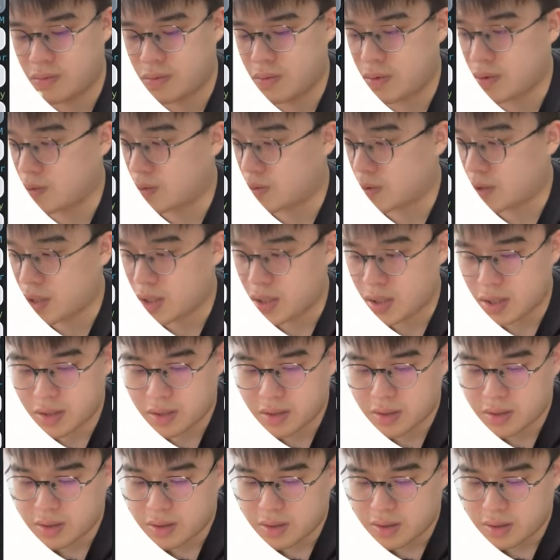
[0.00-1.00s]
will get
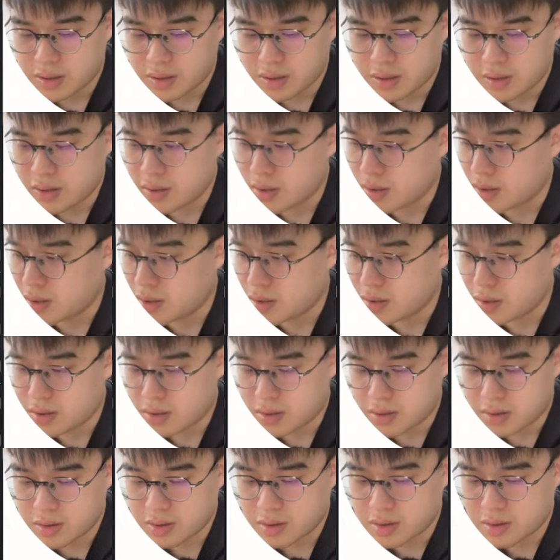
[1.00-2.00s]

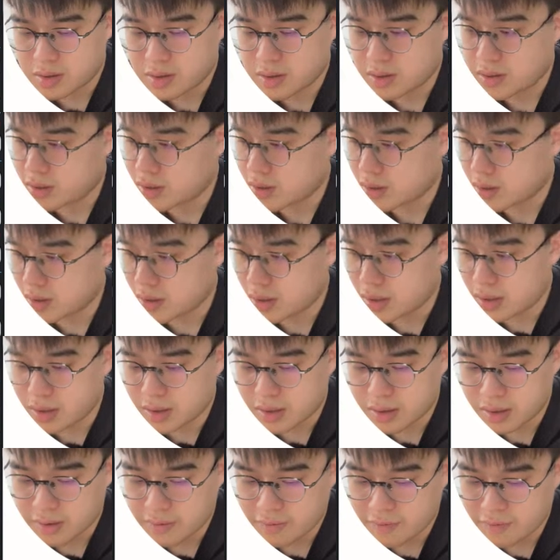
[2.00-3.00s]

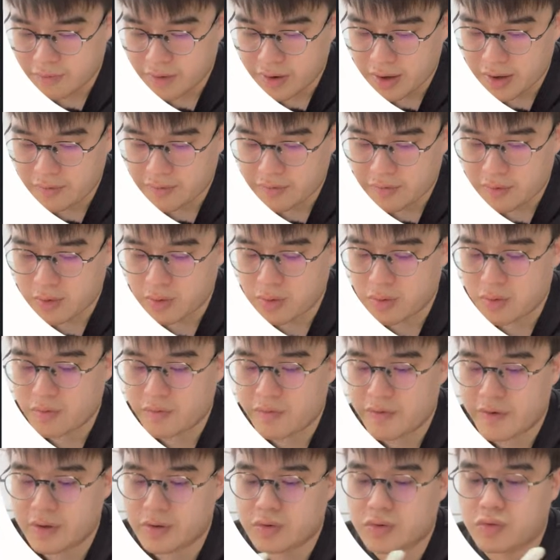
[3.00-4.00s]
-5
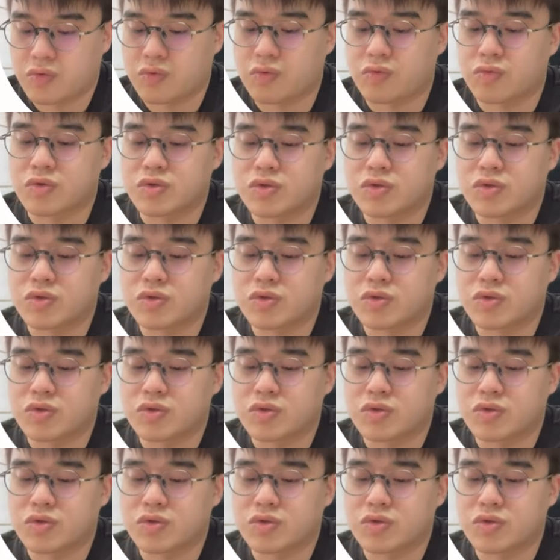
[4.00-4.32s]
over 2.